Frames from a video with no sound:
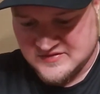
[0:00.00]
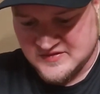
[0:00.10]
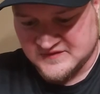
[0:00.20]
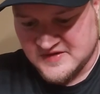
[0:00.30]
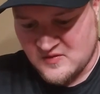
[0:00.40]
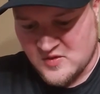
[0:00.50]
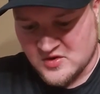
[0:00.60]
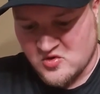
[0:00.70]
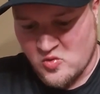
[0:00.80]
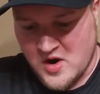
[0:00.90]
Does not
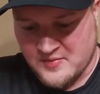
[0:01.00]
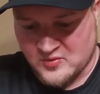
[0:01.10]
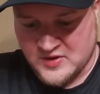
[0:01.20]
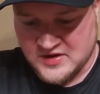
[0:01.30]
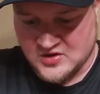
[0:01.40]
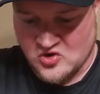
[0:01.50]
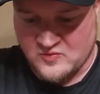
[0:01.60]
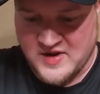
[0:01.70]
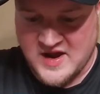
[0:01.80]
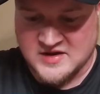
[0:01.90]
want to cooperate and go
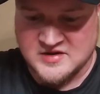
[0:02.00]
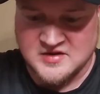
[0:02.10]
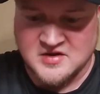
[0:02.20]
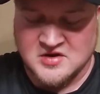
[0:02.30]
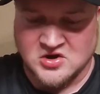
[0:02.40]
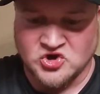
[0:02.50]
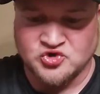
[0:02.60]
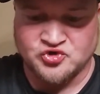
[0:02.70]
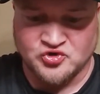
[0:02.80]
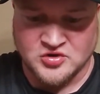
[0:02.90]
back. Are you
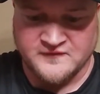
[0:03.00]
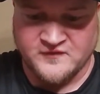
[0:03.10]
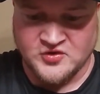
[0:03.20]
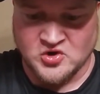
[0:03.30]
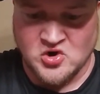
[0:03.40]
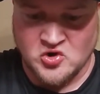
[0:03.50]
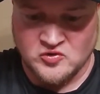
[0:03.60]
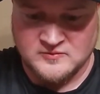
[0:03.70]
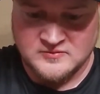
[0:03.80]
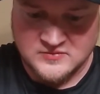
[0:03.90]
too good for your
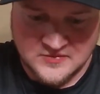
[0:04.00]
home?